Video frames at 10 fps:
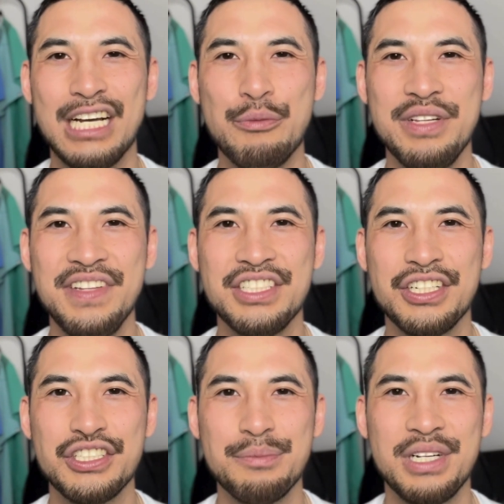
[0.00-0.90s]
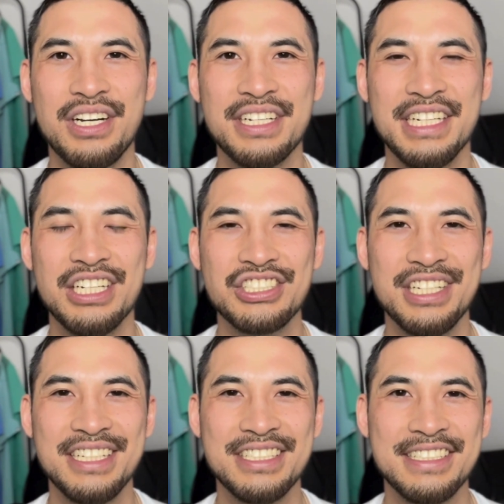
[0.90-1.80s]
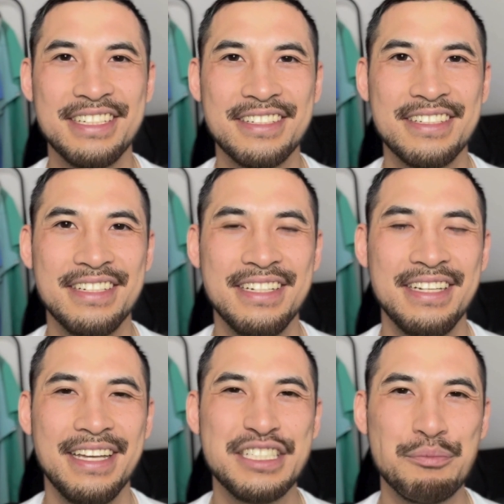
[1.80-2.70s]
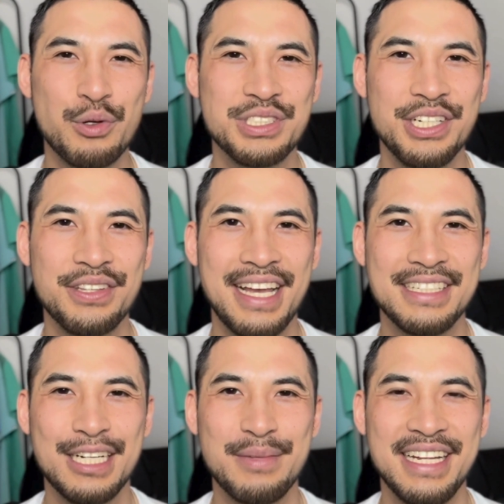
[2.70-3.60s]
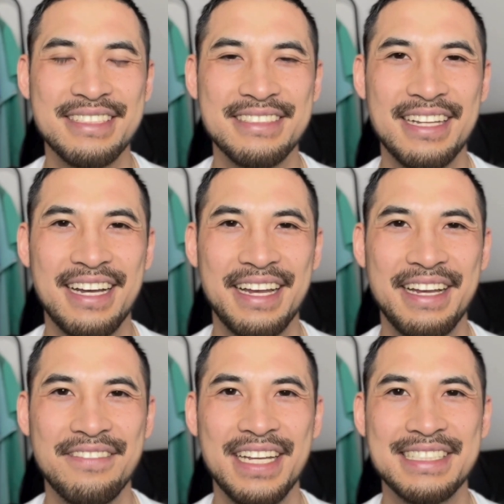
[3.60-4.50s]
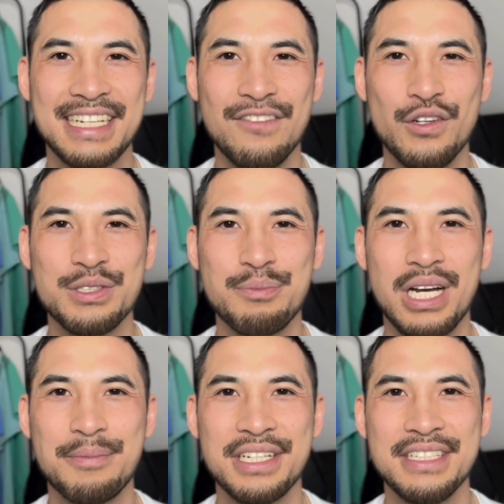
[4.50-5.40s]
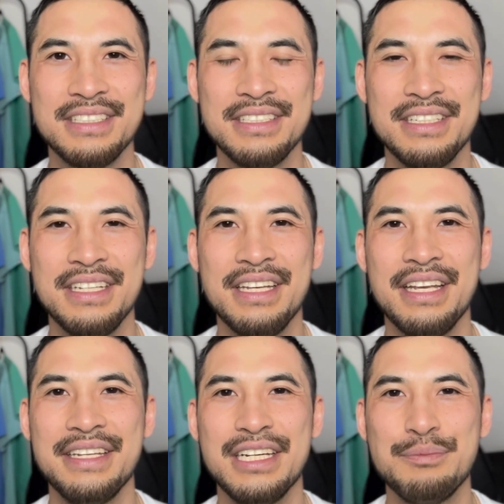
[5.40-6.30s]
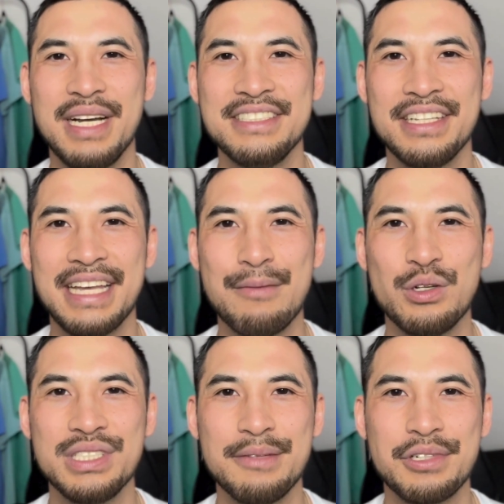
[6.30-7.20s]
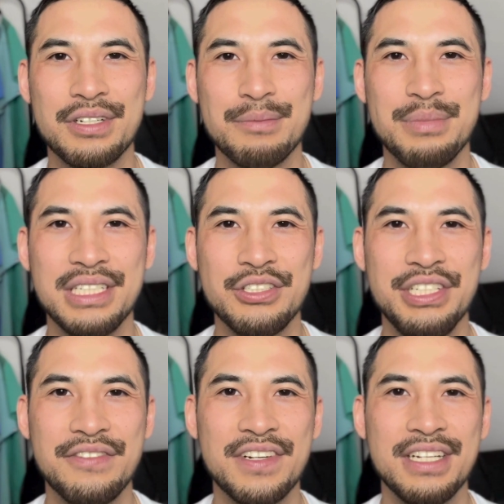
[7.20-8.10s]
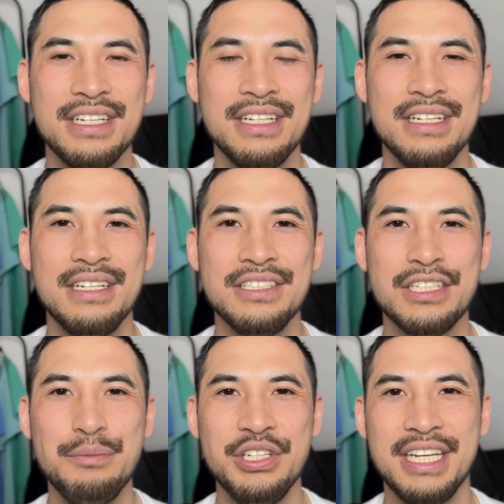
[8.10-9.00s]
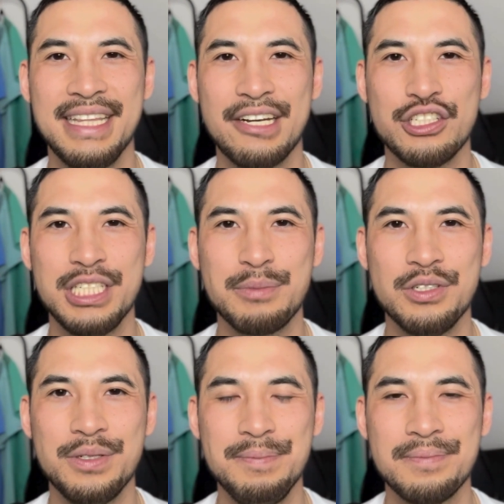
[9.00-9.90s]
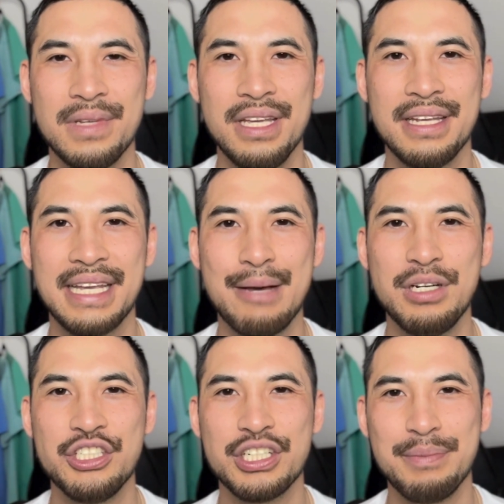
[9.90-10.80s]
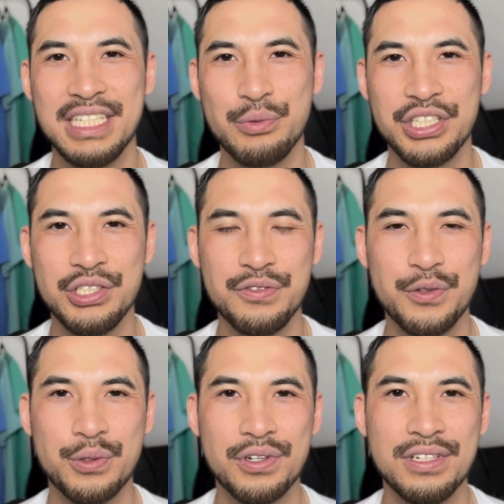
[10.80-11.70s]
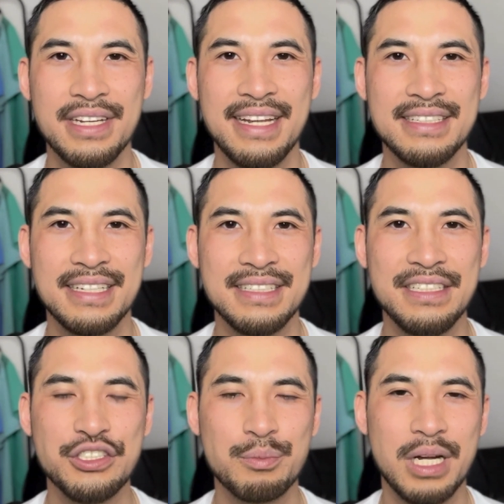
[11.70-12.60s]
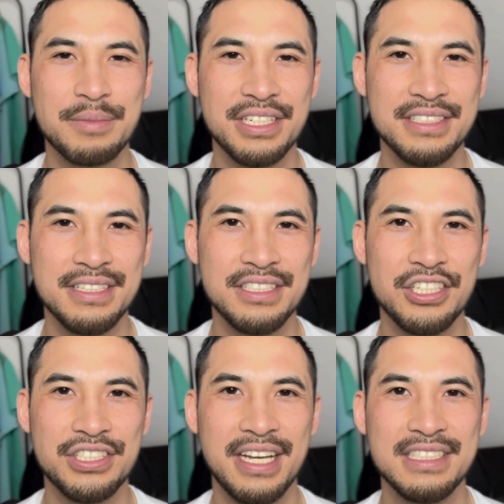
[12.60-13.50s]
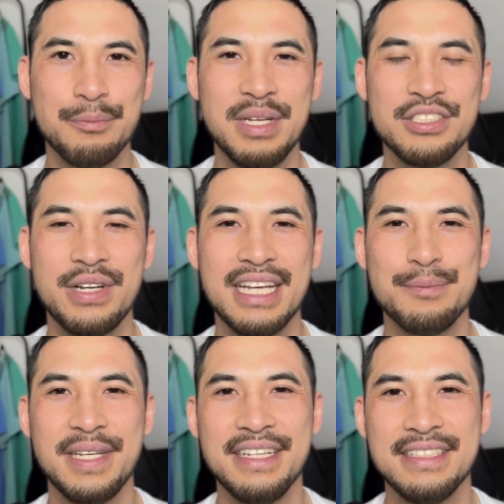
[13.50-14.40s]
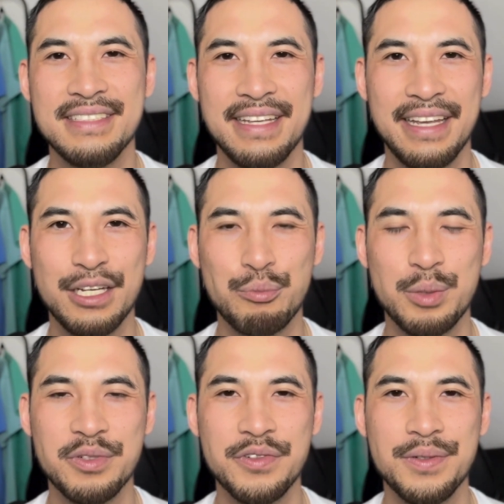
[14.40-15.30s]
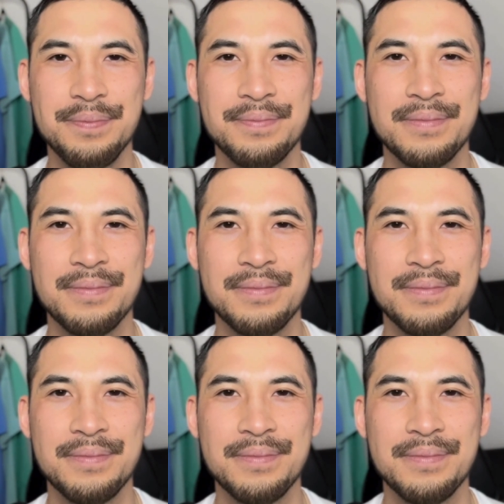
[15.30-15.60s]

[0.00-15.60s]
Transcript: I'll briefly touch up on induction agents here. It's important to note that Etomidate does not have anticonvulsant properties. It does bind to the GABA receptor, but to a different subunit than our typical GABAergic meds we use for anti-seizure properties, such as benzodiazepines and propofol.